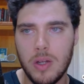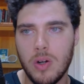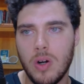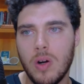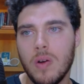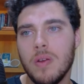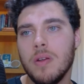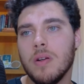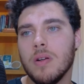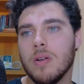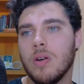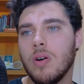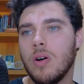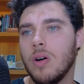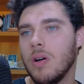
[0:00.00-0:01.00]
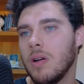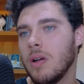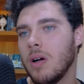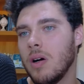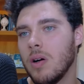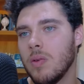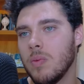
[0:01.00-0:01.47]
call here on
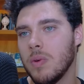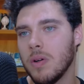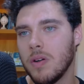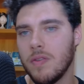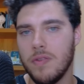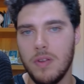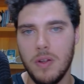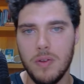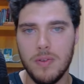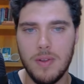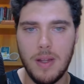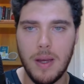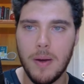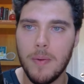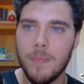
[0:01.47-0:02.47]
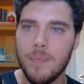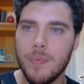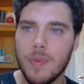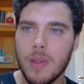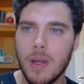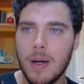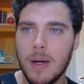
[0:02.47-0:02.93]
our workflows now.
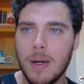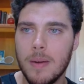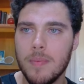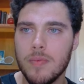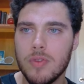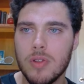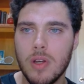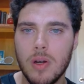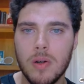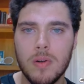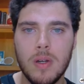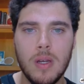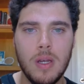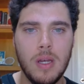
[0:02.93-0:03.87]
So